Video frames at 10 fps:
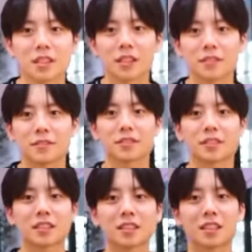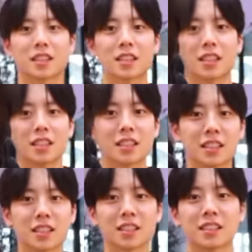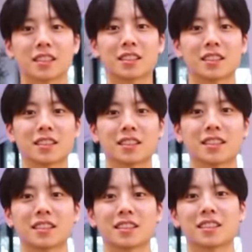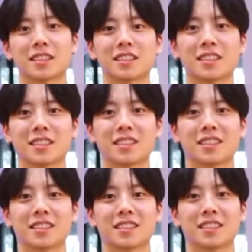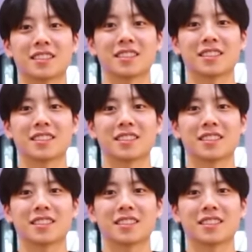[no speech]